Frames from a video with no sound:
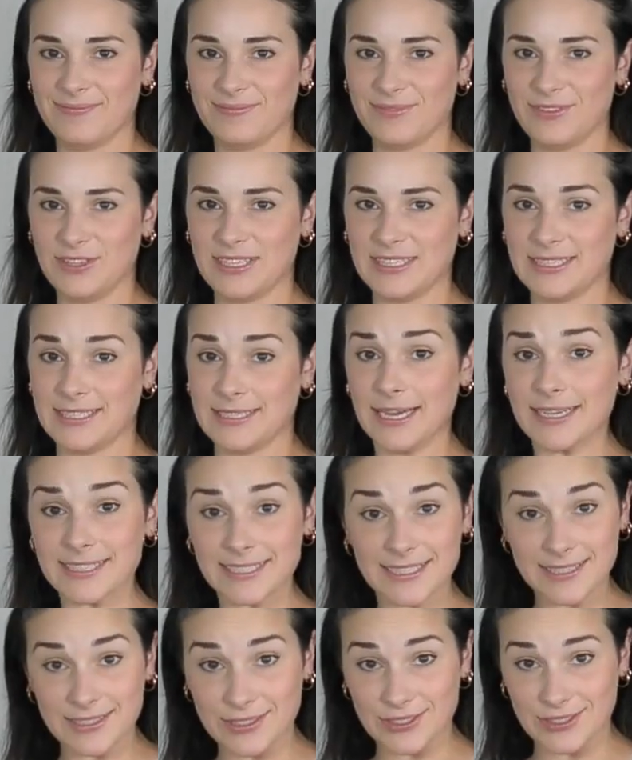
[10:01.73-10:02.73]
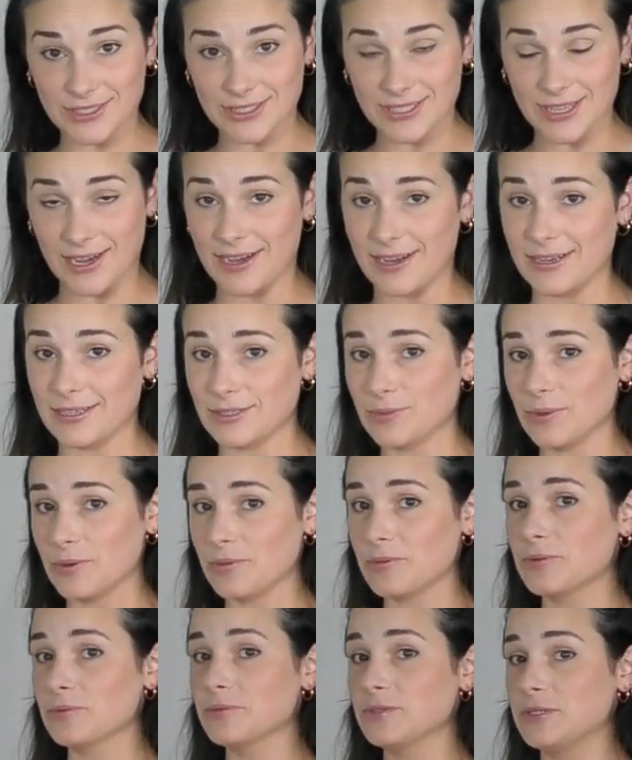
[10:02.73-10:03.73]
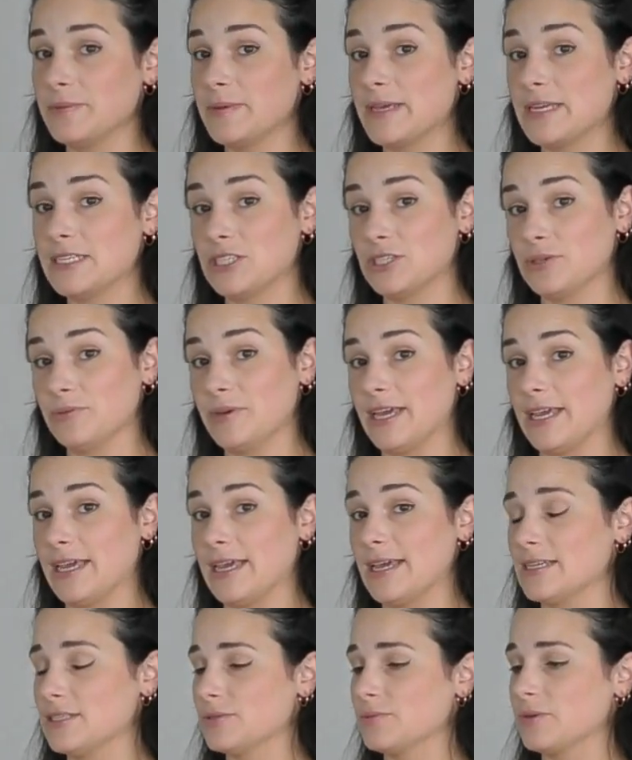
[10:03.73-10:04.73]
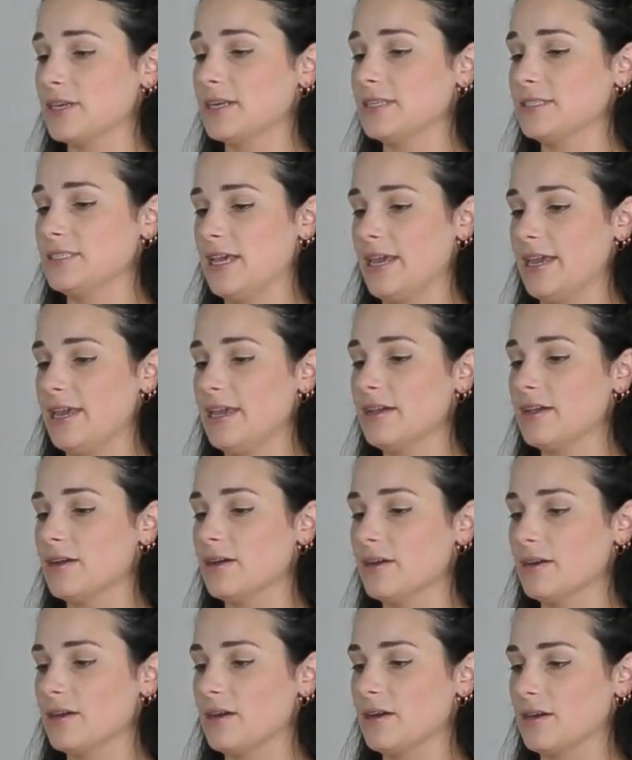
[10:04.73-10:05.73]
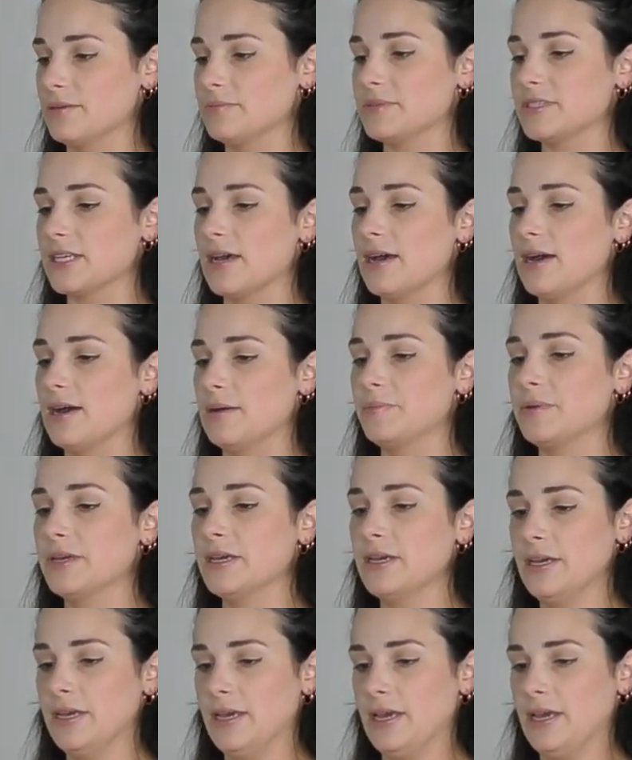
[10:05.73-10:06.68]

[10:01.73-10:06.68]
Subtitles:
For this next exercise, what we'll be doing is we're gonna take our arms up